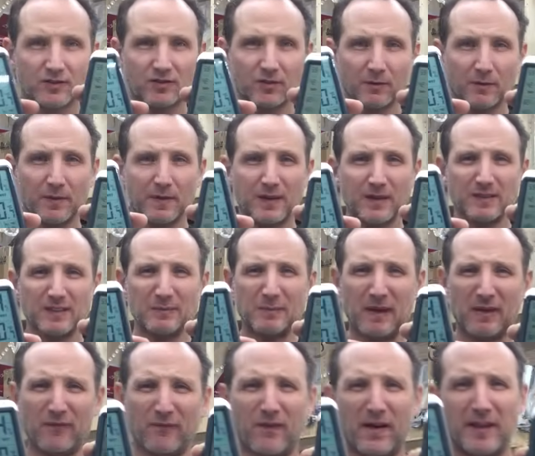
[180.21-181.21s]
So these are
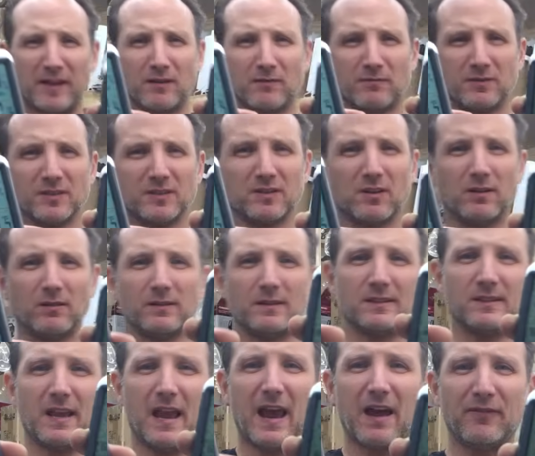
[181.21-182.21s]
my final
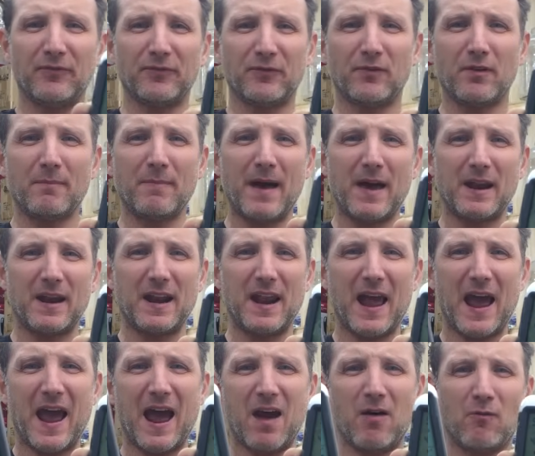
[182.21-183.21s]
results after about an
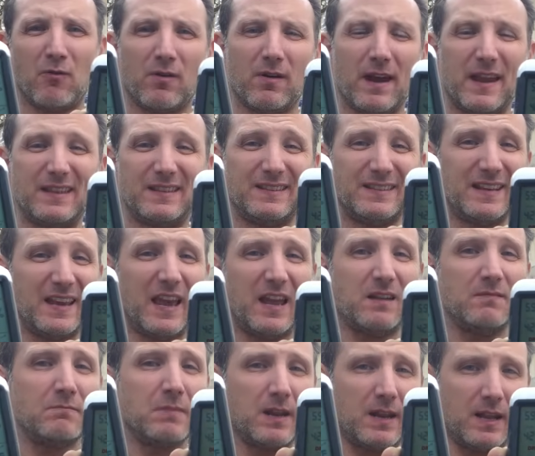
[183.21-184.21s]
hour and
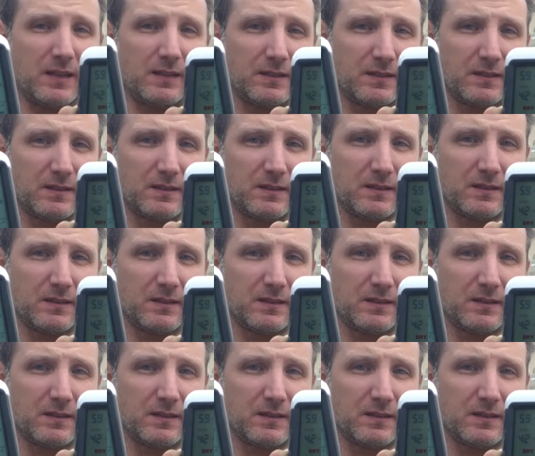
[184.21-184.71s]
10 minutes.